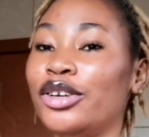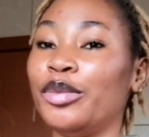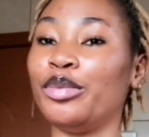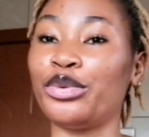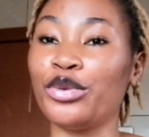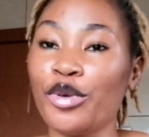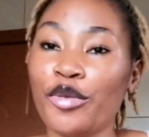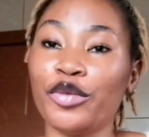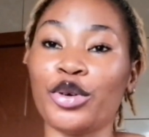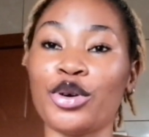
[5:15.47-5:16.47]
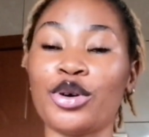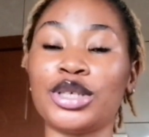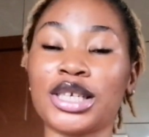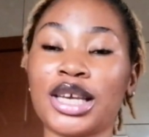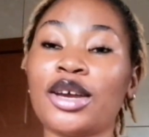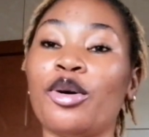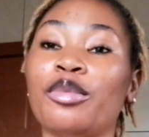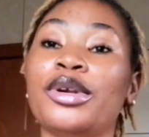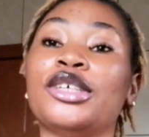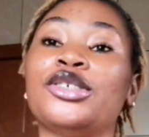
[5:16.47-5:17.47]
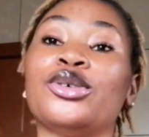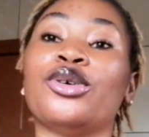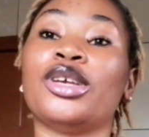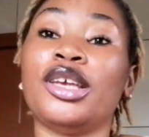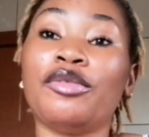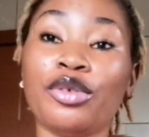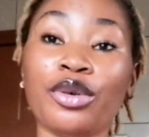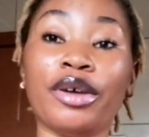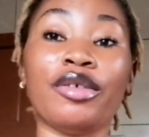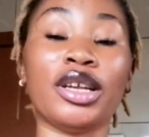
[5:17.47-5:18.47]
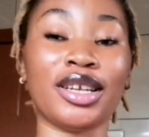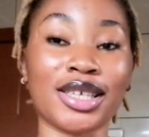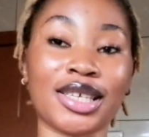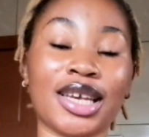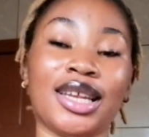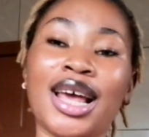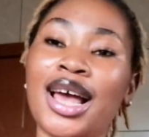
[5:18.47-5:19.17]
improve your skin complexion or give you a radiant skin,